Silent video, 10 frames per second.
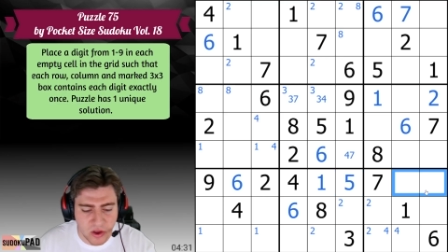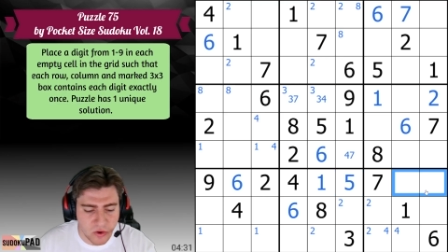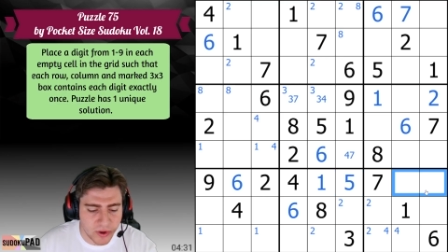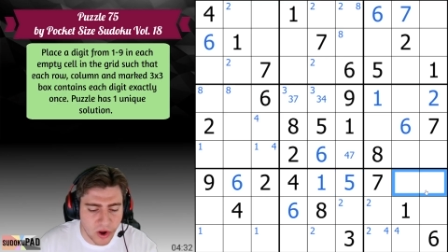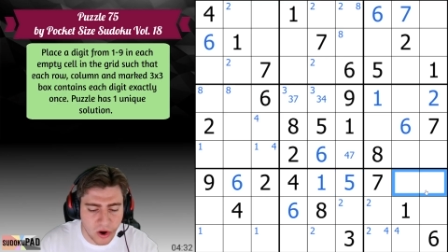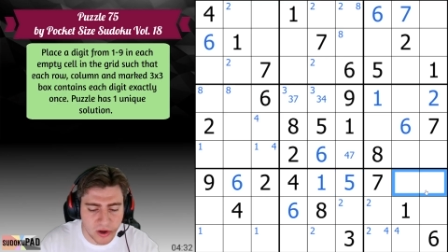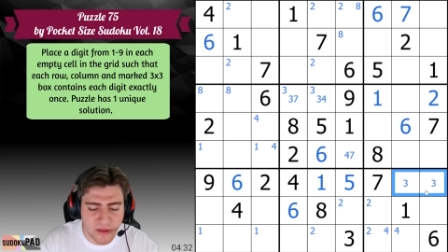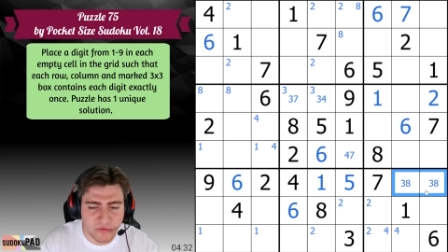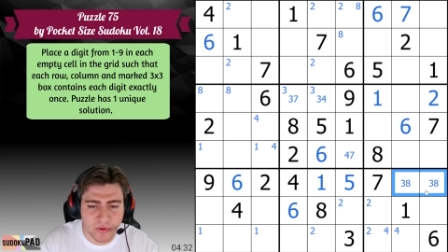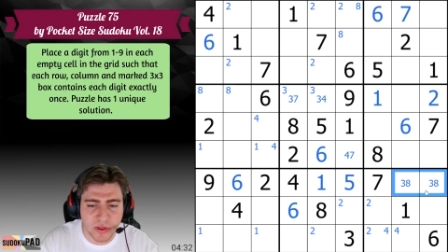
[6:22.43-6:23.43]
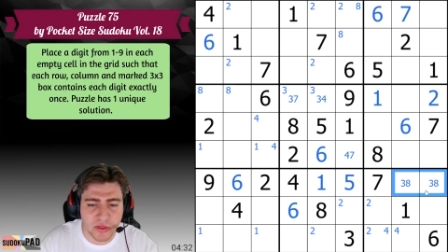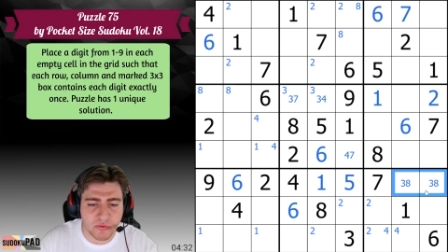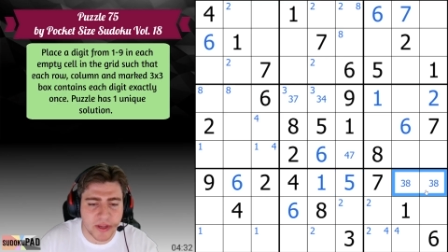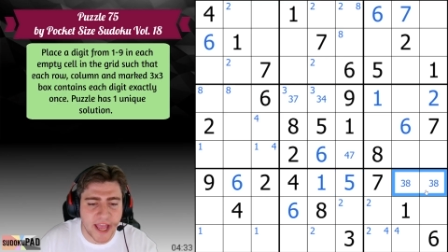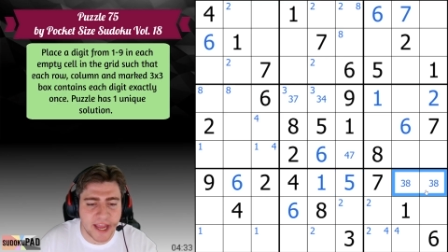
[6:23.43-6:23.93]
We are left with a
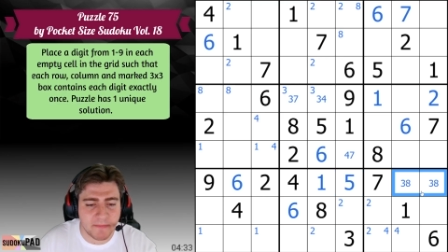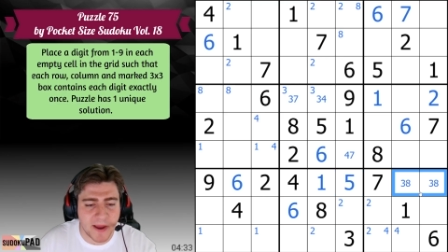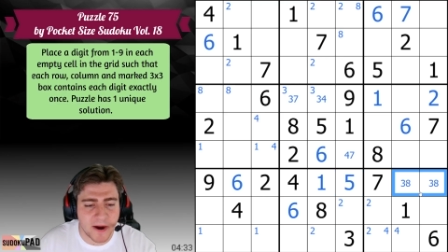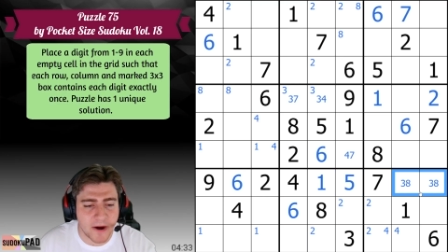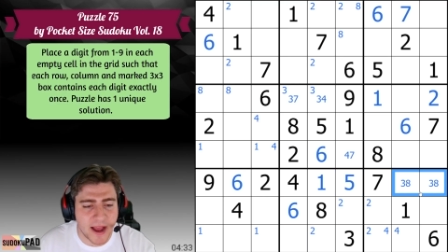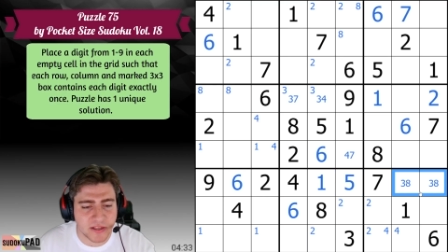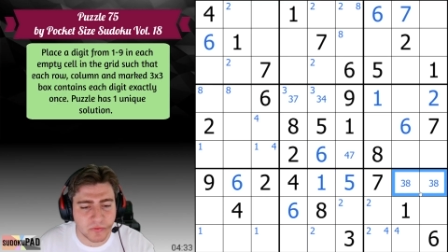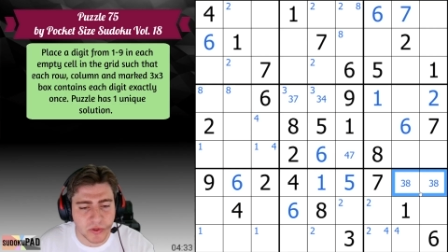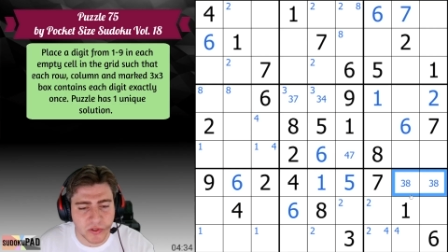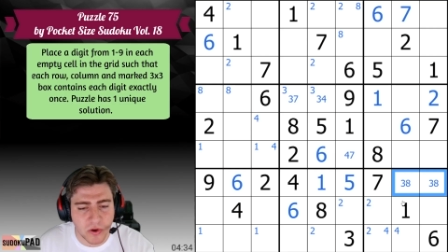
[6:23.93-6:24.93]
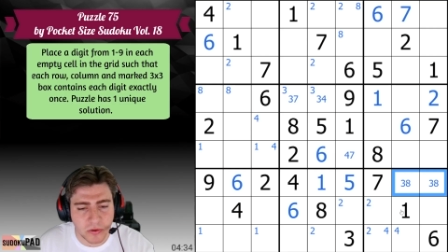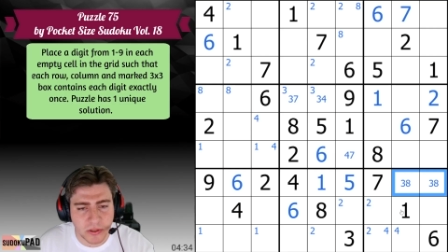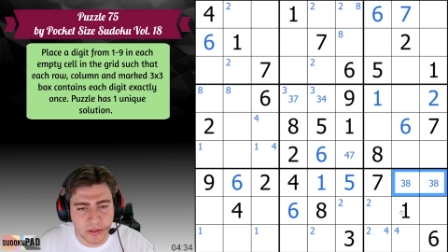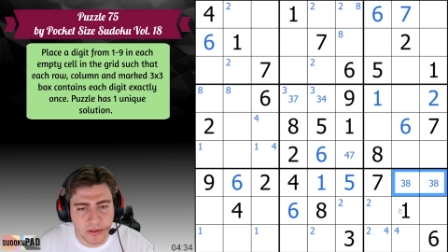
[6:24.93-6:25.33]
3, 8 pair as a result.